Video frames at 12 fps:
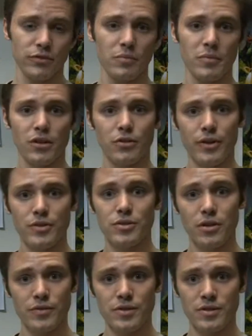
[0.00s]
from the Career
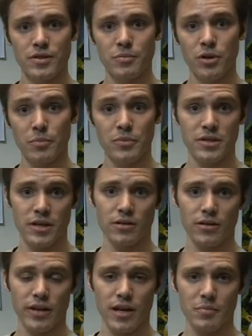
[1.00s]
Services Department here
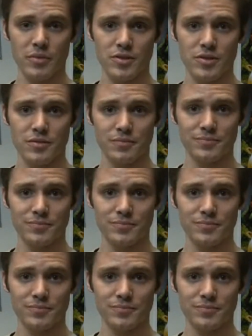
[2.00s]
on campus.